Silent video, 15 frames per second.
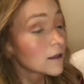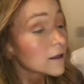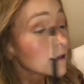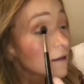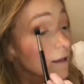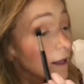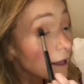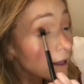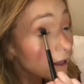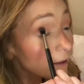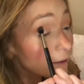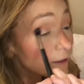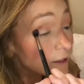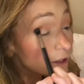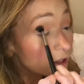that I
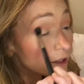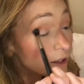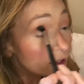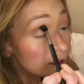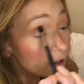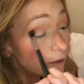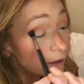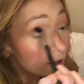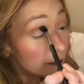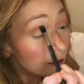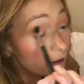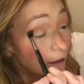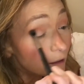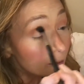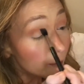was just doing,
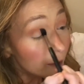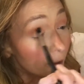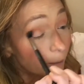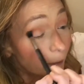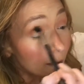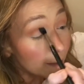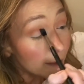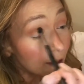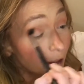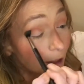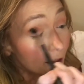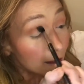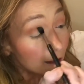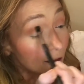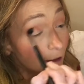but maybe
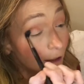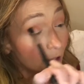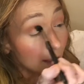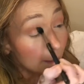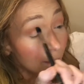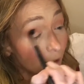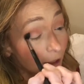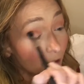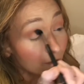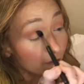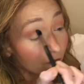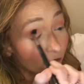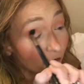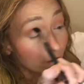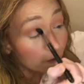keeping it
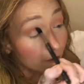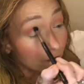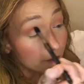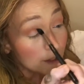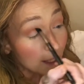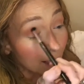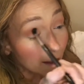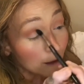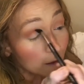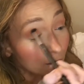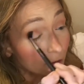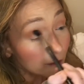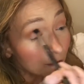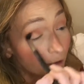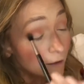further
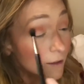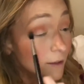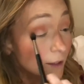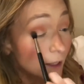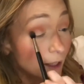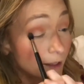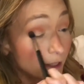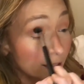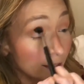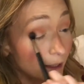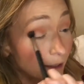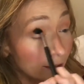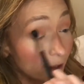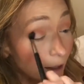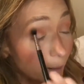down, not taking
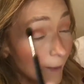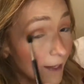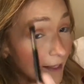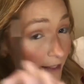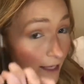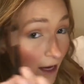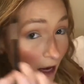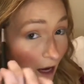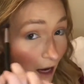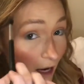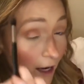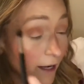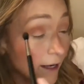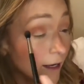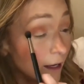it up as
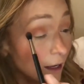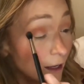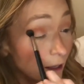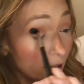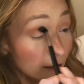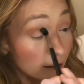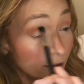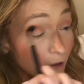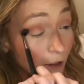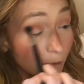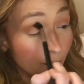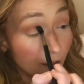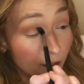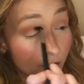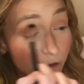high. So I'm
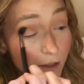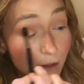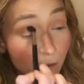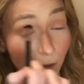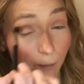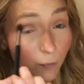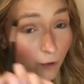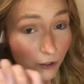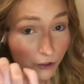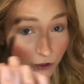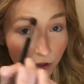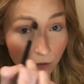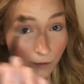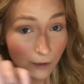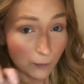not using my brush to
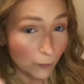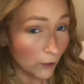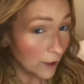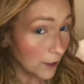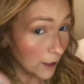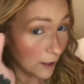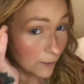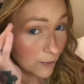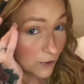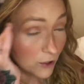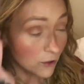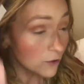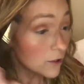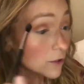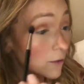really bring it up too,
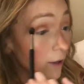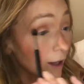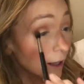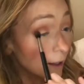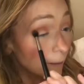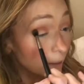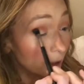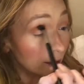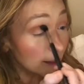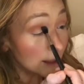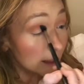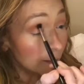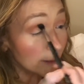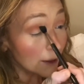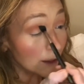too high. I'm kind of
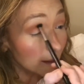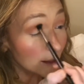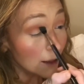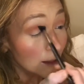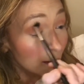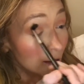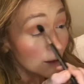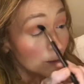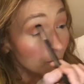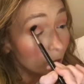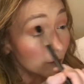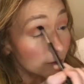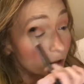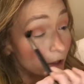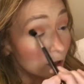keeping it more
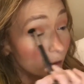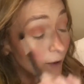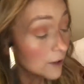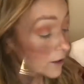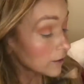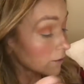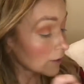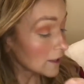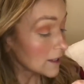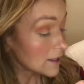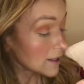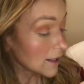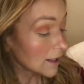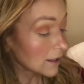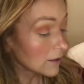so in the crease
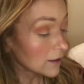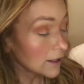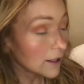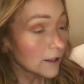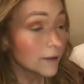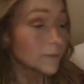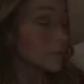area